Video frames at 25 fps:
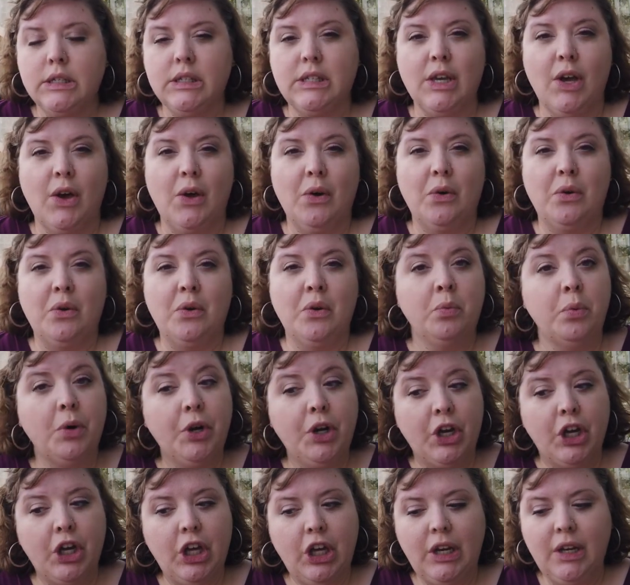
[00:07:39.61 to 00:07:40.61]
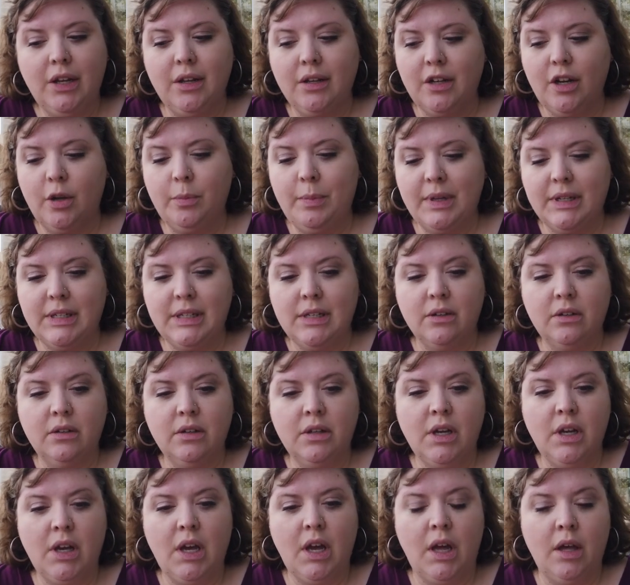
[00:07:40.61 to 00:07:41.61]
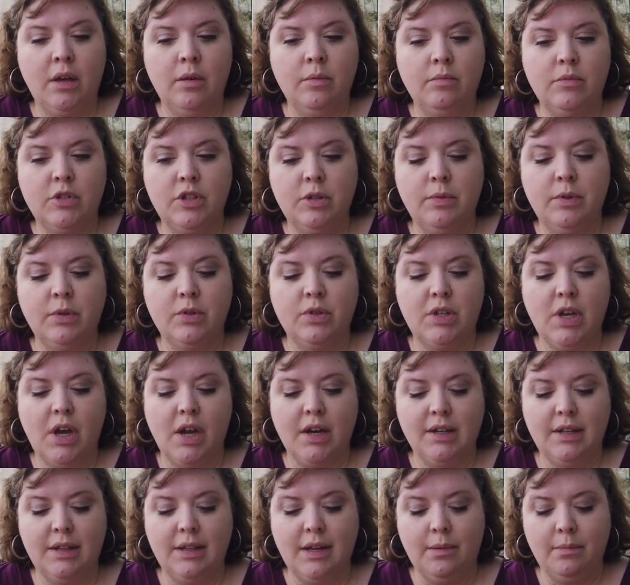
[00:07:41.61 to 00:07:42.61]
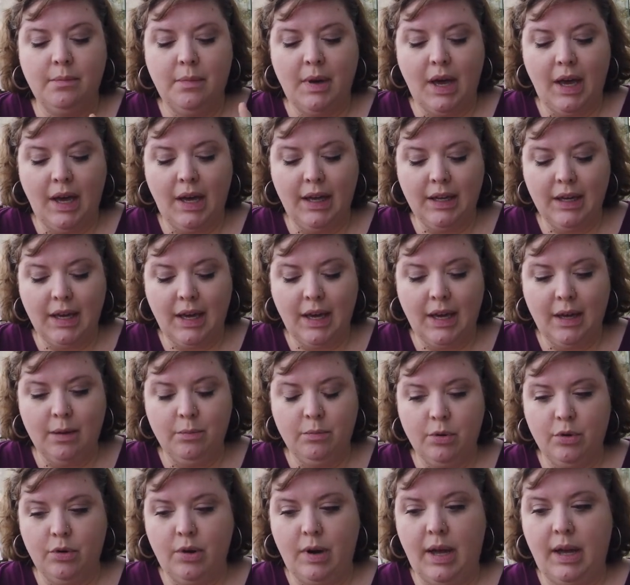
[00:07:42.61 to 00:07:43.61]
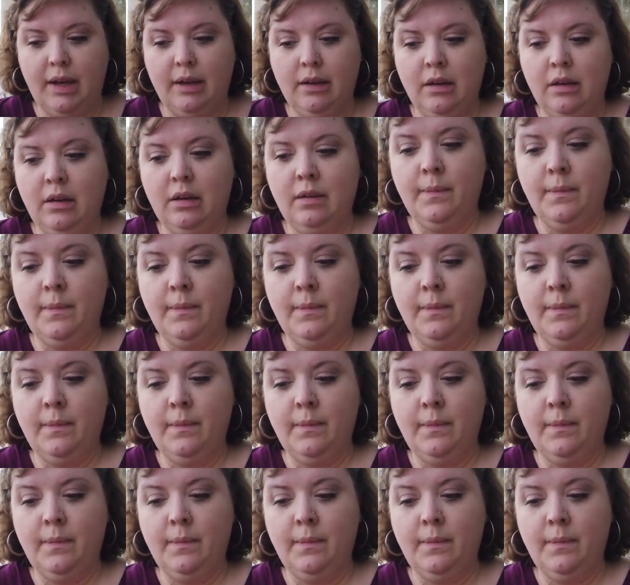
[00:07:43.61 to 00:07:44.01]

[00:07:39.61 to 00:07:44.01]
So we're good. No big deal. Um, Jimmy was talking to them. I got Barack